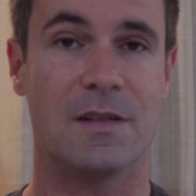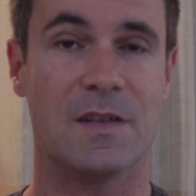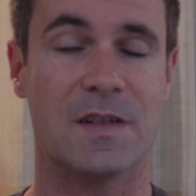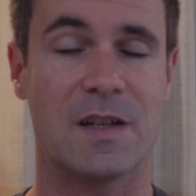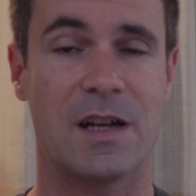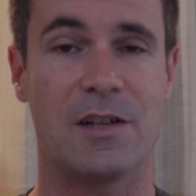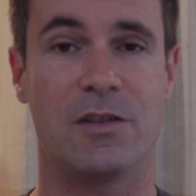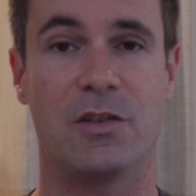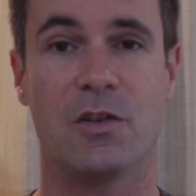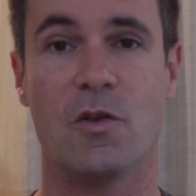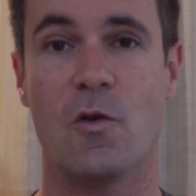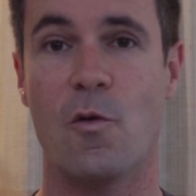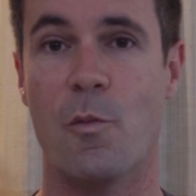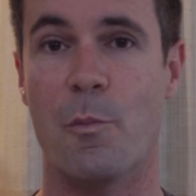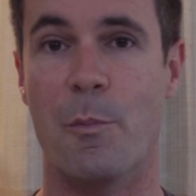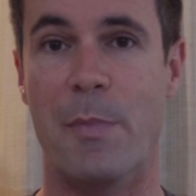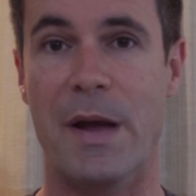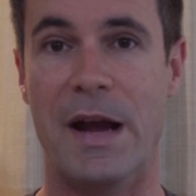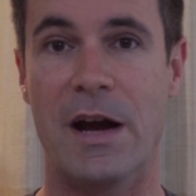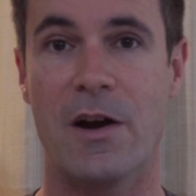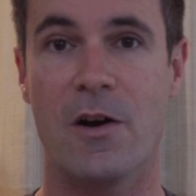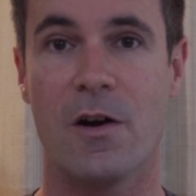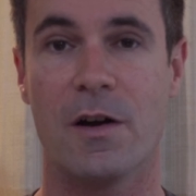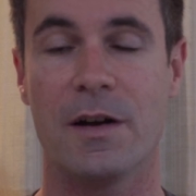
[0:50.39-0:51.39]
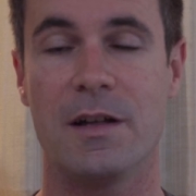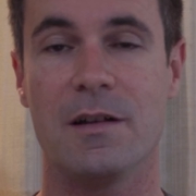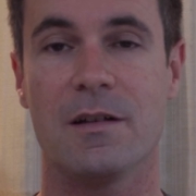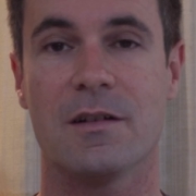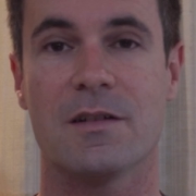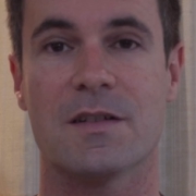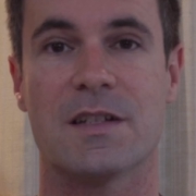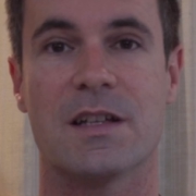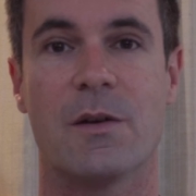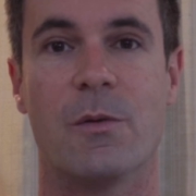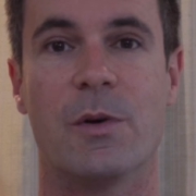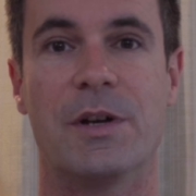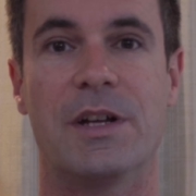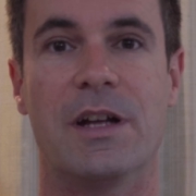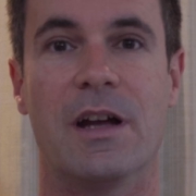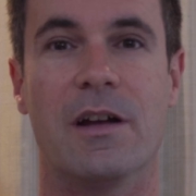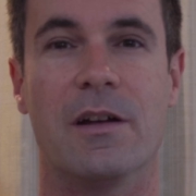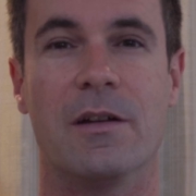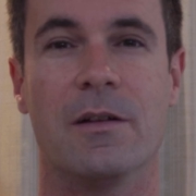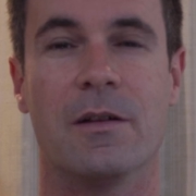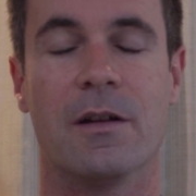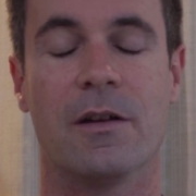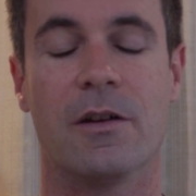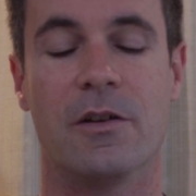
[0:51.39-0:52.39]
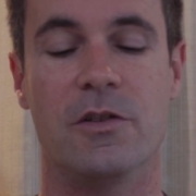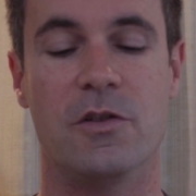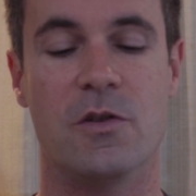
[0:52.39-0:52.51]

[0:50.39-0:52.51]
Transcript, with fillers: decided to go bare on it because I want to uh,